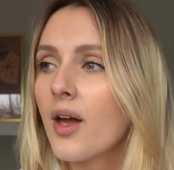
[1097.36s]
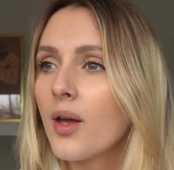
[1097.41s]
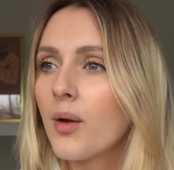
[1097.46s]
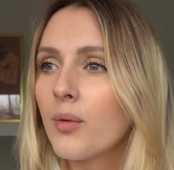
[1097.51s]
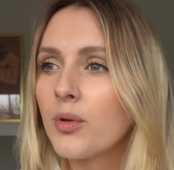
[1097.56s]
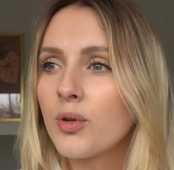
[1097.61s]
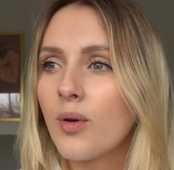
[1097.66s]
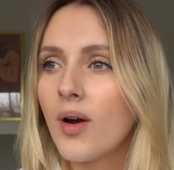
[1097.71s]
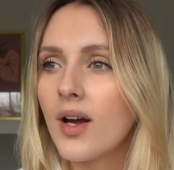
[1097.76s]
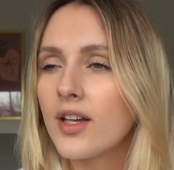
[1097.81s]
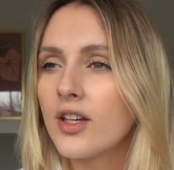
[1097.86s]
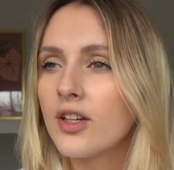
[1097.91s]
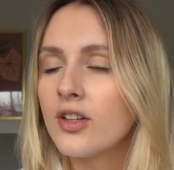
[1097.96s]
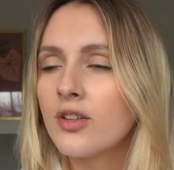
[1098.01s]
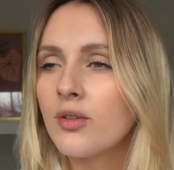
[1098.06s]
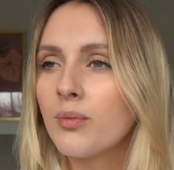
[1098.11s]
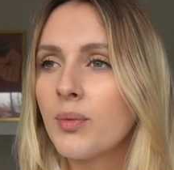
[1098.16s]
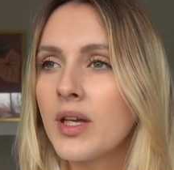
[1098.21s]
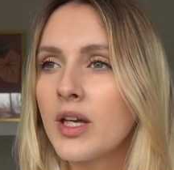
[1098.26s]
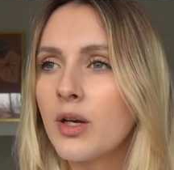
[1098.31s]
it was quite a
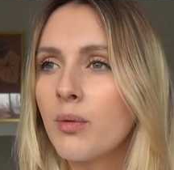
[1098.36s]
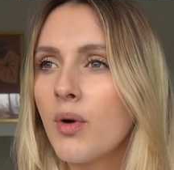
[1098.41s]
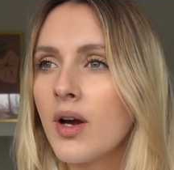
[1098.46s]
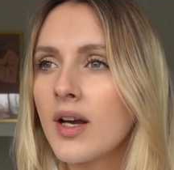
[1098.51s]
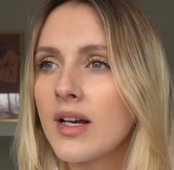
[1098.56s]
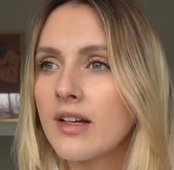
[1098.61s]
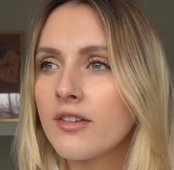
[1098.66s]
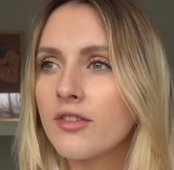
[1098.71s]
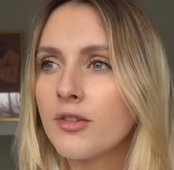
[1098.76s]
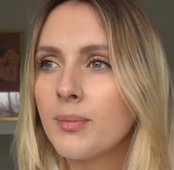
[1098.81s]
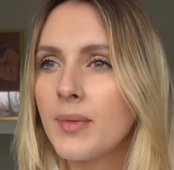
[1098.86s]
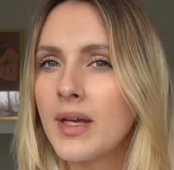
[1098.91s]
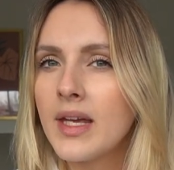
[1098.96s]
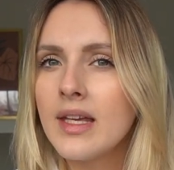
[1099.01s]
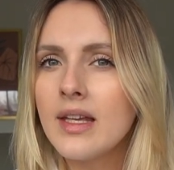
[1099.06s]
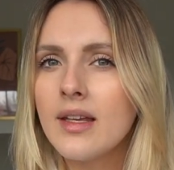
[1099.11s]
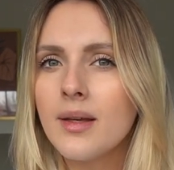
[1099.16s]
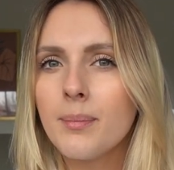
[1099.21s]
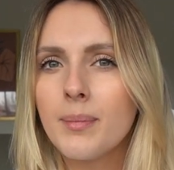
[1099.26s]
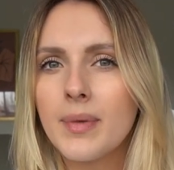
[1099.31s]
good week of workouts for
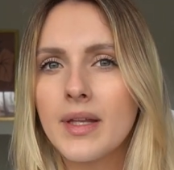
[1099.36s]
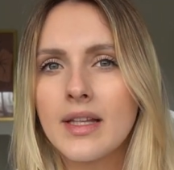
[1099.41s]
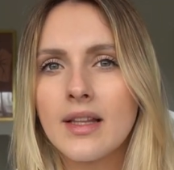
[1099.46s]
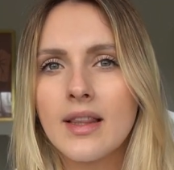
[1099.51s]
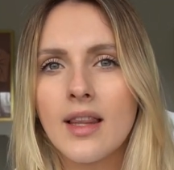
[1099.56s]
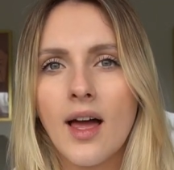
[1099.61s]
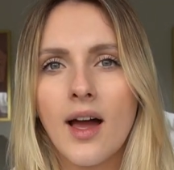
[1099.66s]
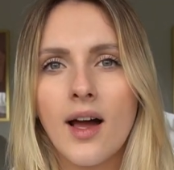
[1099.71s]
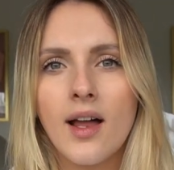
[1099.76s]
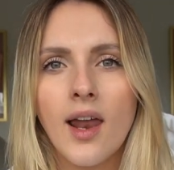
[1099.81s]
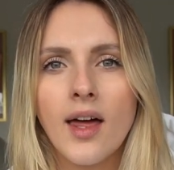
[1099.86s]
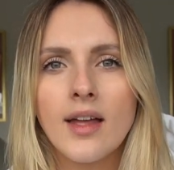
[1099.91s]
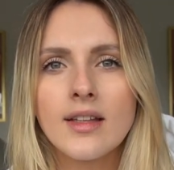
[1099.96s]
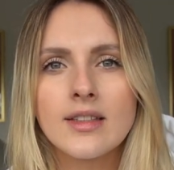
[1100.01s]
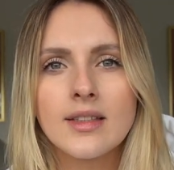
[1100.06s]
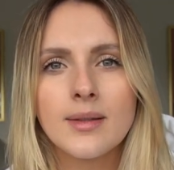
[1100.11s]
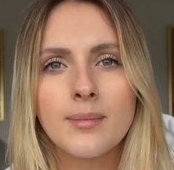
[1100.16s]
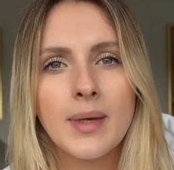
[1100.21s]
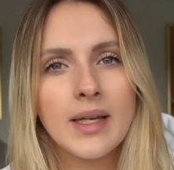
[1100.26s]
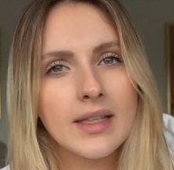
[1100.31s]
me. I
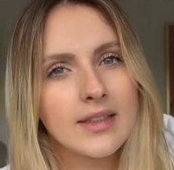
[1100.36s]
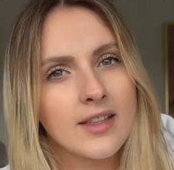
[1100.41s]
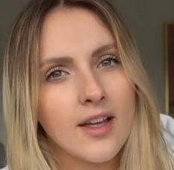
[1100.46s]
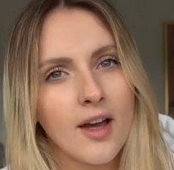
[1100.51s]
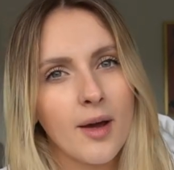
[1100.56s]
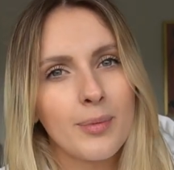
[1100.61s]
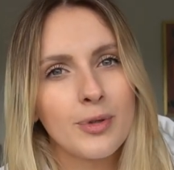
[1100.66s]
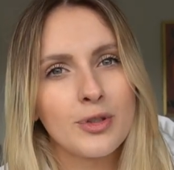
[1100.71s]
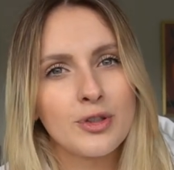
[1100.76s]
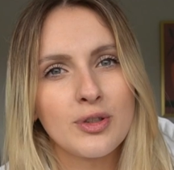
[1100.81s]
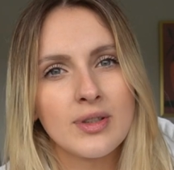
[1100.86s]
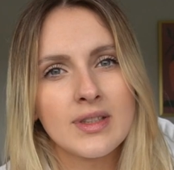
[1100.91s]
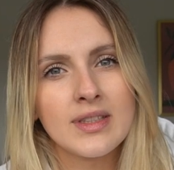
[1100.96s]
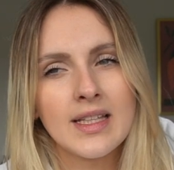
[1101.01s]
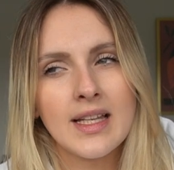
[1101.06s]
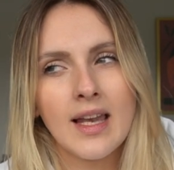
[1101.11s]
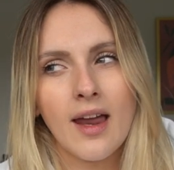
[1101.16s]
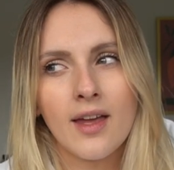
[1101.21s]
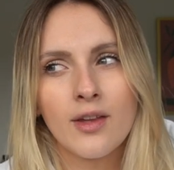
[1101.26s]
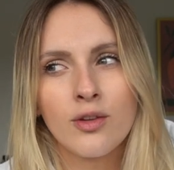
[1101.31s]
like to mix it up, as you can
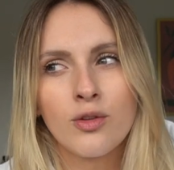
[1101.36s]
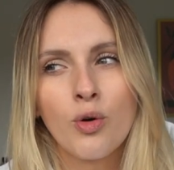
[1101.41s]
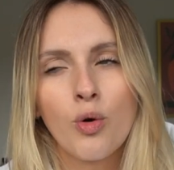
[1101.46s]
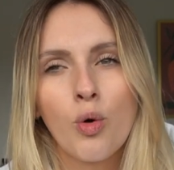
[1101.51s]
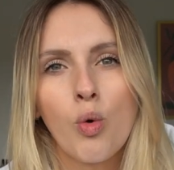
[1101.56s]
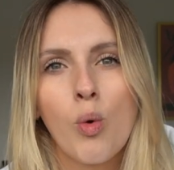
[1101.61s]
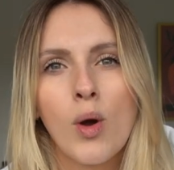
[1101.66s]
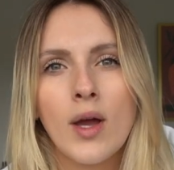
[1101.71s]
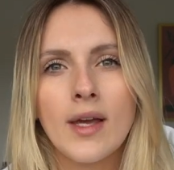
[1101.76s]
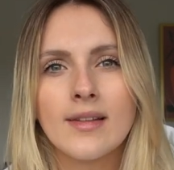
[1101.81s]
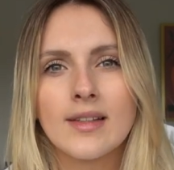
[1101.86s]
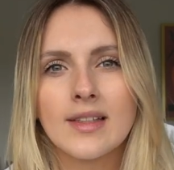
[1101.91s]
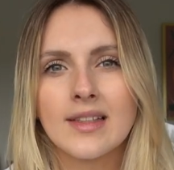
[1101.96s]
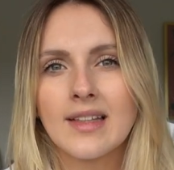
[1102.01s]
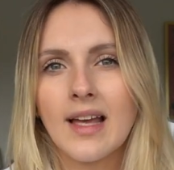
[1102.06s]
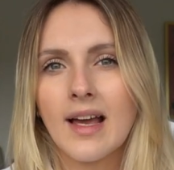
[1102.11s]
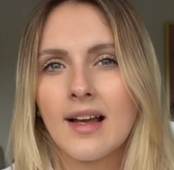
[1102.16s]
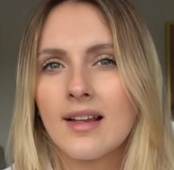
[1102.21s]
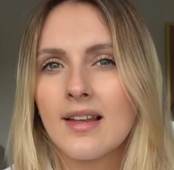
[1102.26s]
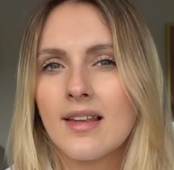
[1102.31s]
see. Like, it's not always
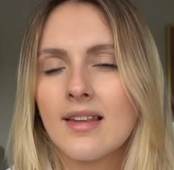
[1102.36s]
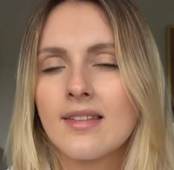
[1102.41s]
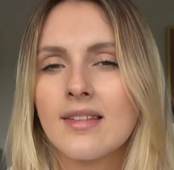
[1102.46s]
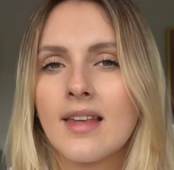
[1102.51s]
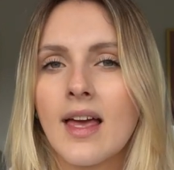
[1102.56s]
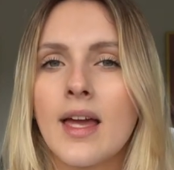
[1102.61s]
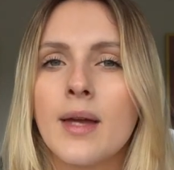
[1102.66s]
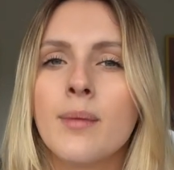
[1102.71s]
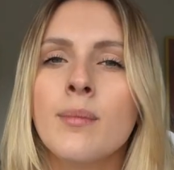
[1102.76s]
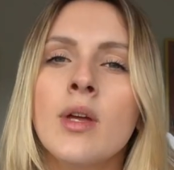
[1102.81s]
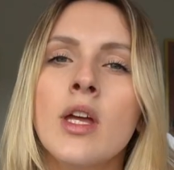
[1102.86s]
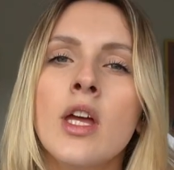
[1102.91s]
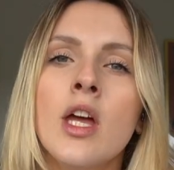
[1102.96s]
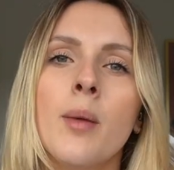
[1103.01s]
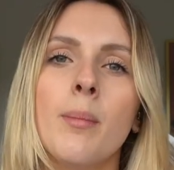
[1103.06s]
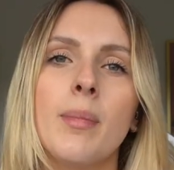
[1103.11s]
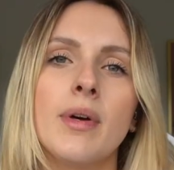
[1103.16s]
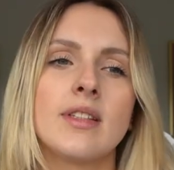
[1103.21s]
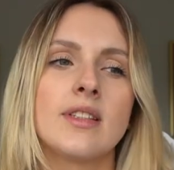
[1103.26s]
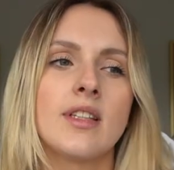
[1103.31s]
exactly the same,
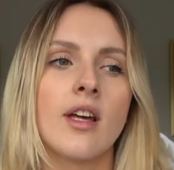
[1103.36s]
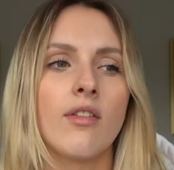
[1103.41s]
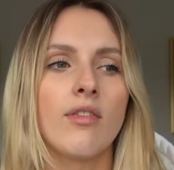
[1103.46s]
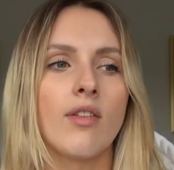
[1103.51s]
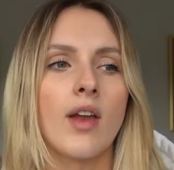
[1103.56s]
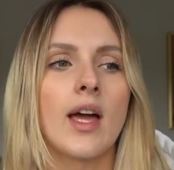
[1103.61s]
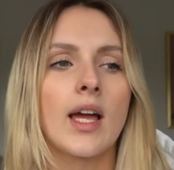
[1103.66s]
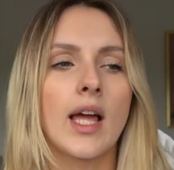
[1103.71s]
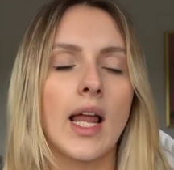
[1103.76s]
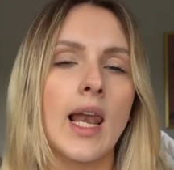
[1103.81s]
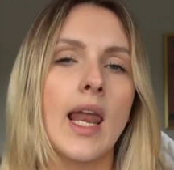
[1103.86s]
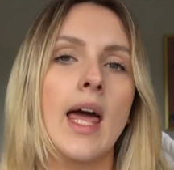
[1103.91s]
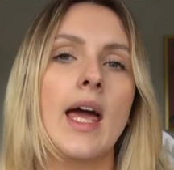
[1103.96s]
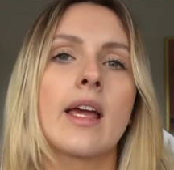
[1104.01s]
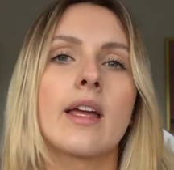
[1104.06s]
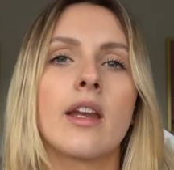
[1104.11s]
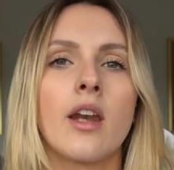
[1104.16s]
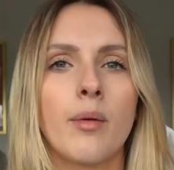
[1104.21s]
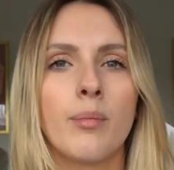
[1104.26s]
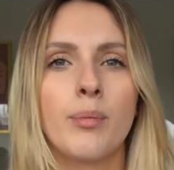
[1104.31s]
but stuff like the
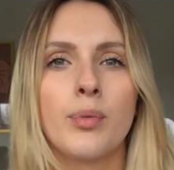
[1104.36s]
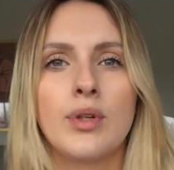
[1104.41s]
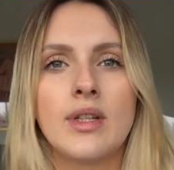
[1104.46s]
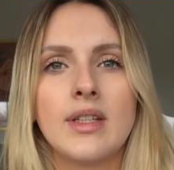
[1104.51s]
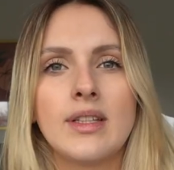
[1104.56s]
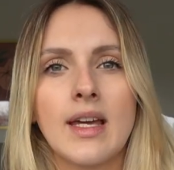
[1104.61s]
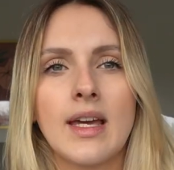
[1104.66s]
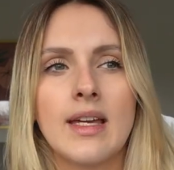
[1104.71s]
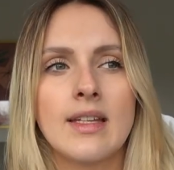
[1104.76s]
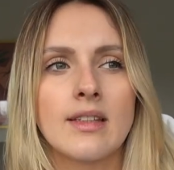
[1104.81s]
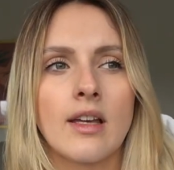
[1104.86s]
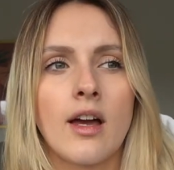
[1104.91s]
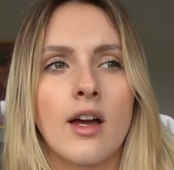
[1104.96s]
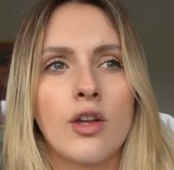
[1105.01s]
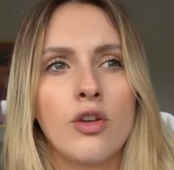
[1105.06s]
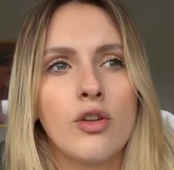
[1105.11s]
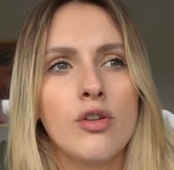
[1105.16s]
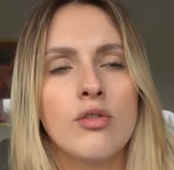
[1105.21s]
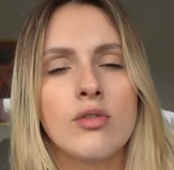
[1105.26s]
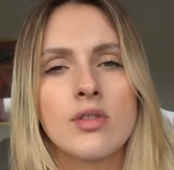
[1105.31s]
leg and upper body days, I
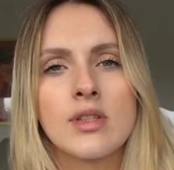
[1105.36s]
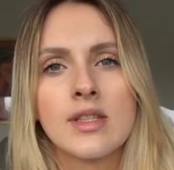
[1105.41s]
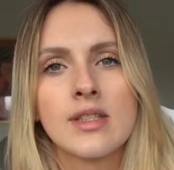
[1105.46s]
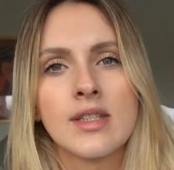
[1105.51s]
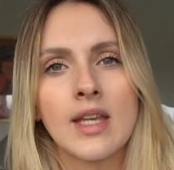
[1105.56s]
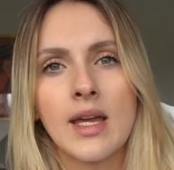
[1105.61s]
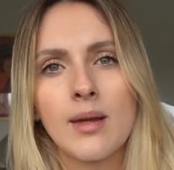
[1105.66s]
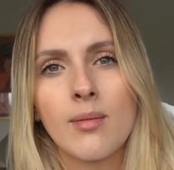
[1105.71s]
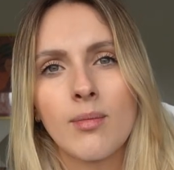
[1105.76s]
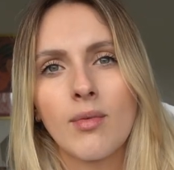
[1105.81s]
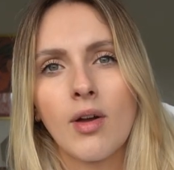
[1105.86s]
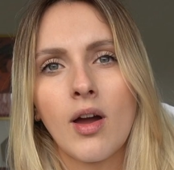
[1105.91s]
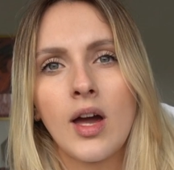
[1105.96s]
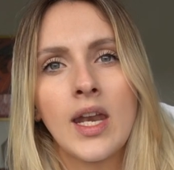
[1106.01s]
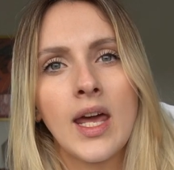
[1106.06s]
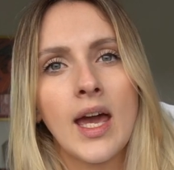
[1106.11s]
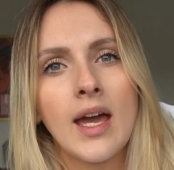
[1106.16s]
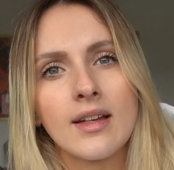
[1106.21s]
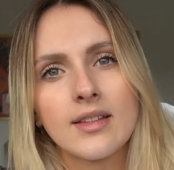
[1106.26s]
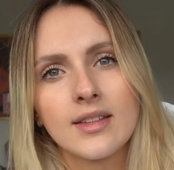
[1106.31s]
use the same
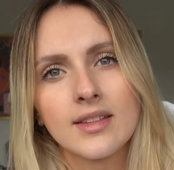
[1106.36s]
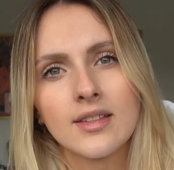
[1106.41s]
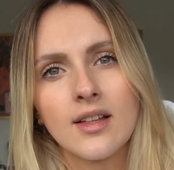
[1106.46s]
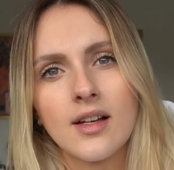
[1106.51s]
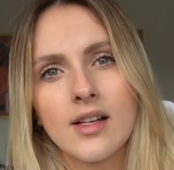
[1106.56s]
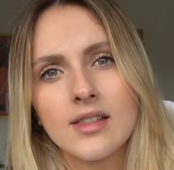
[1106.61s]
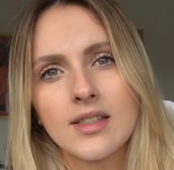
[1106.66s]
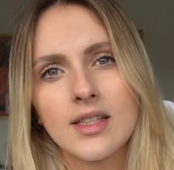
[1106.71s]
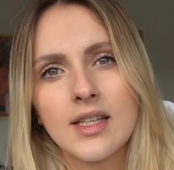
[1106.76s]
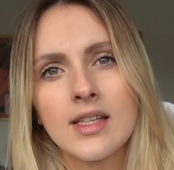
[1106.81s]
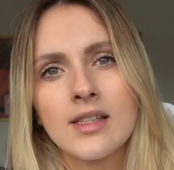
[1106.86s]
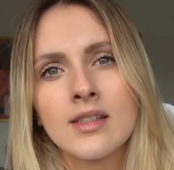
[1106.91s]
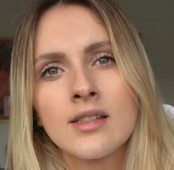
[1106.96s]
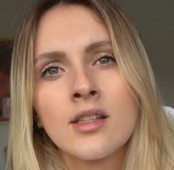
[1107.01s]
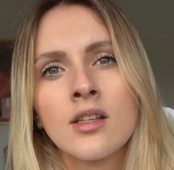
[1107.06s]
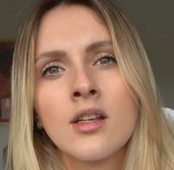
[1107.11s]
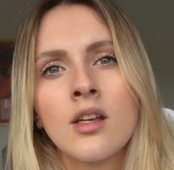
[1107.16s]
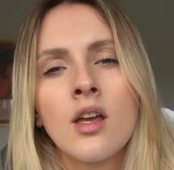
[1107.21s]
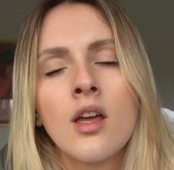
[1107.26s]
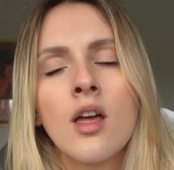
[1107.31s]
kind of exercises,